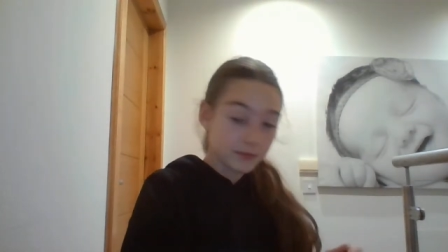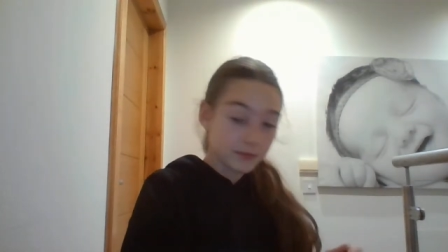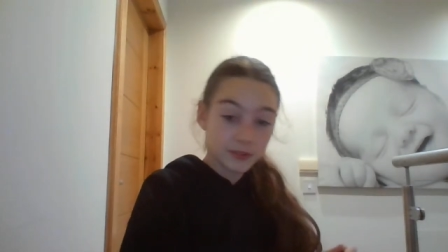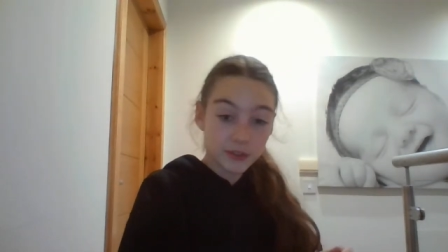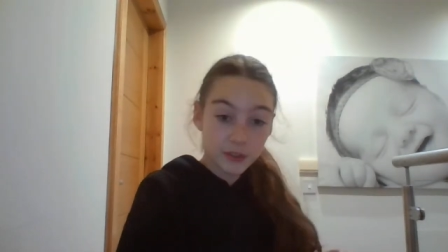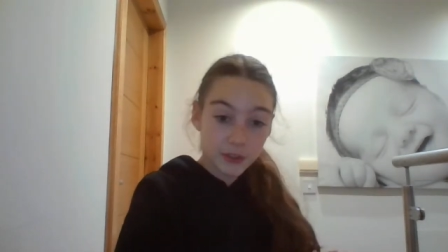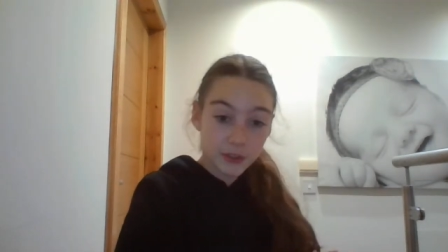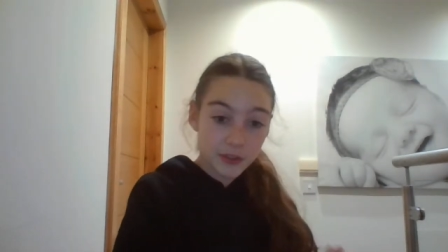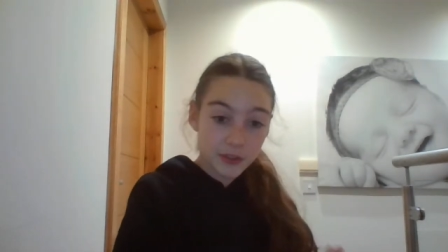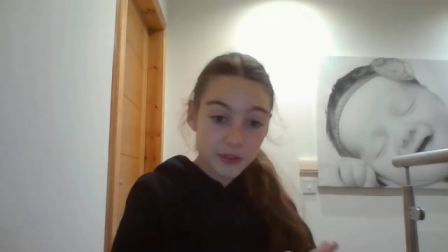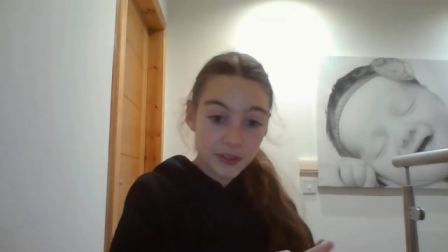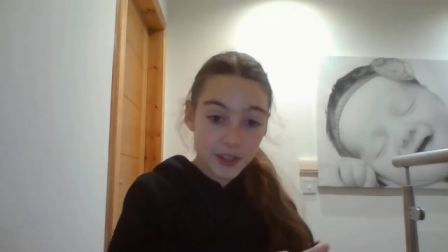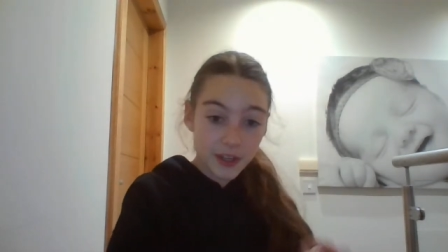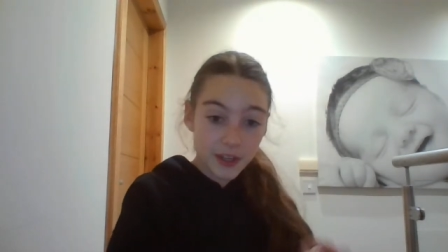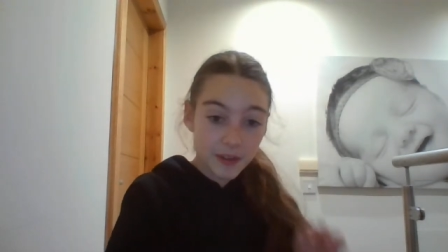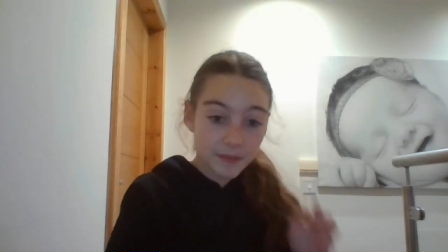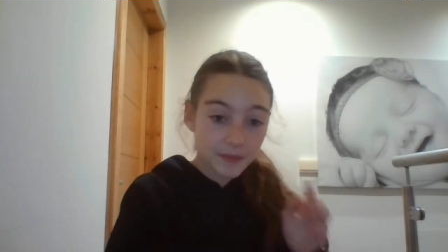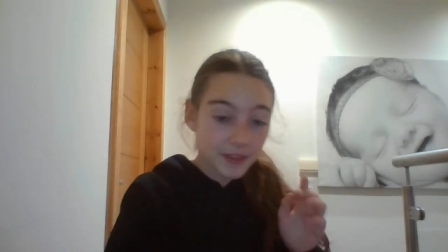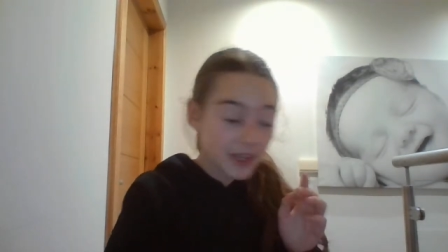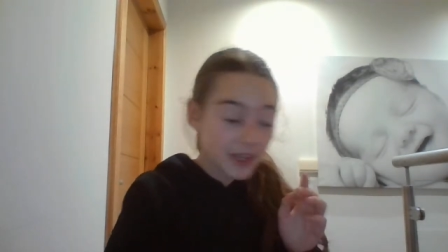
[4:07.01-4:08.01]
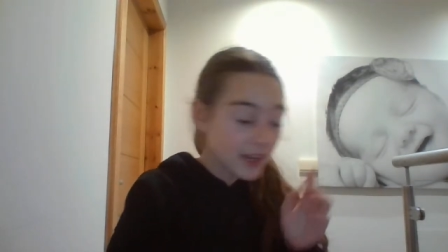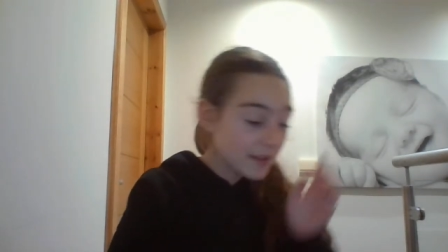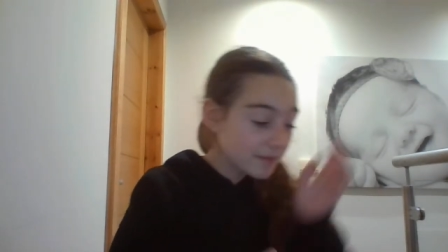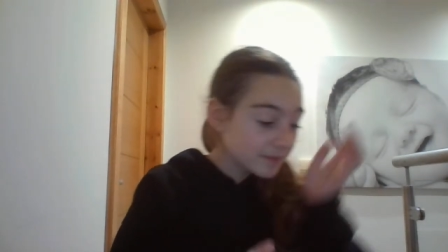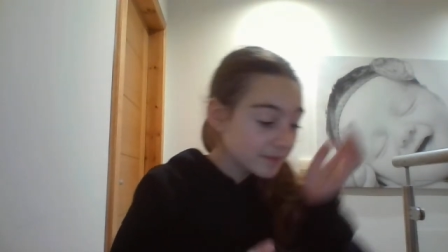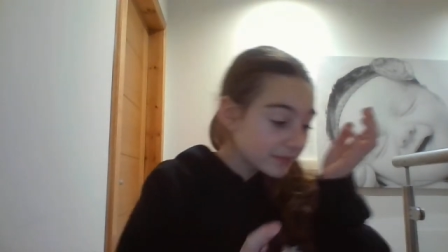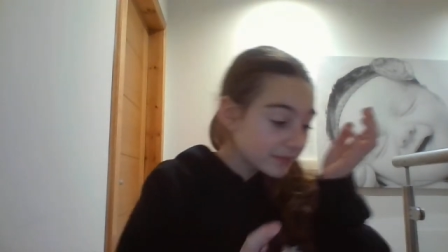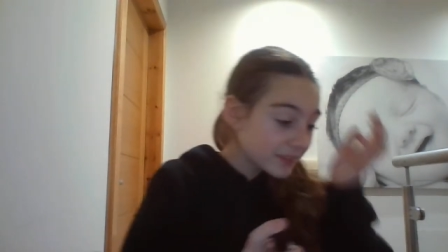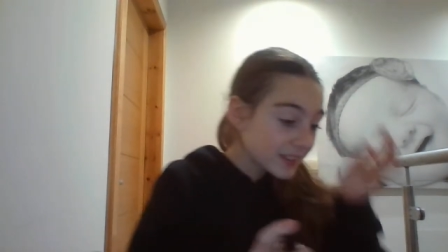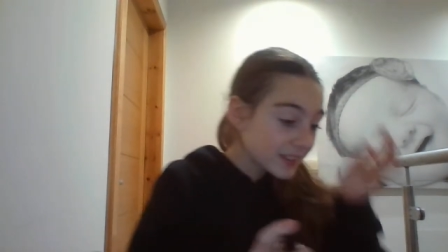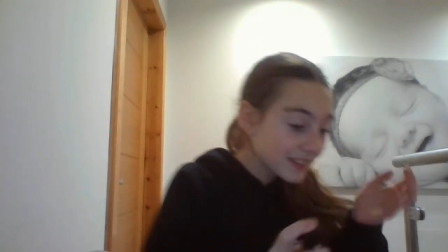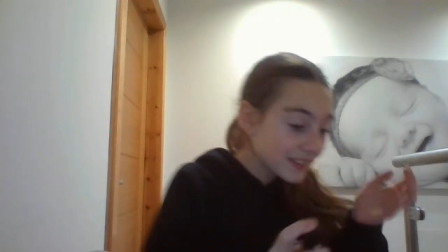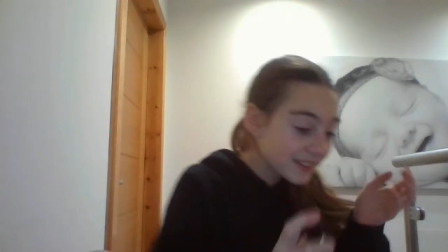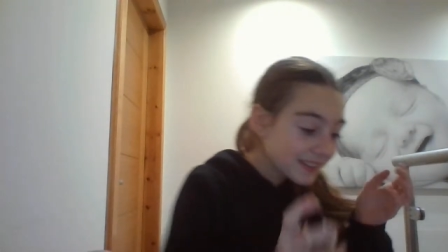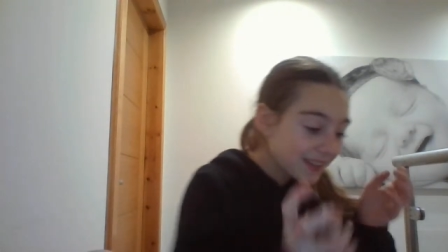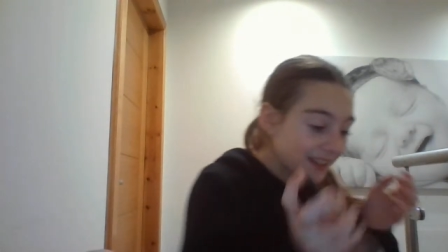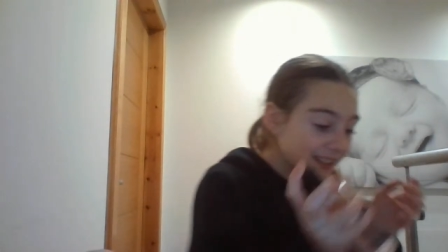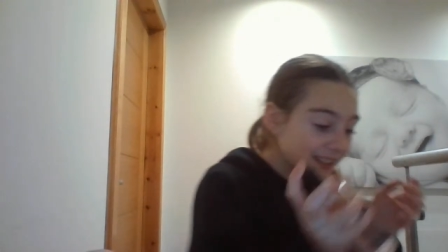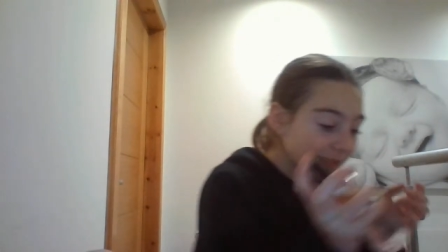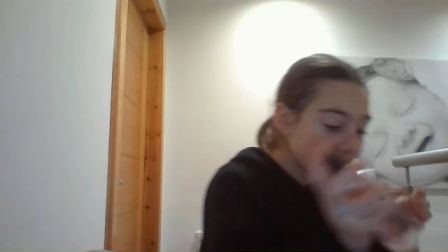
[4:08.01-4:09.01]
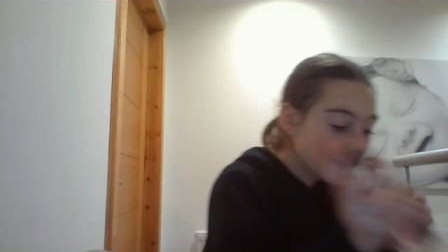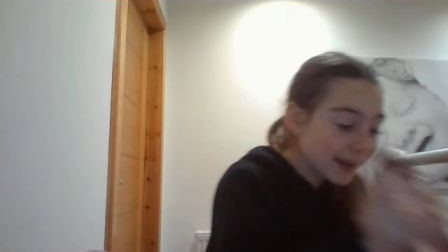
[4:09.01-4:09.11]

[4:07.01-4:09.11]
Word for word: Excuse that. Um, guys,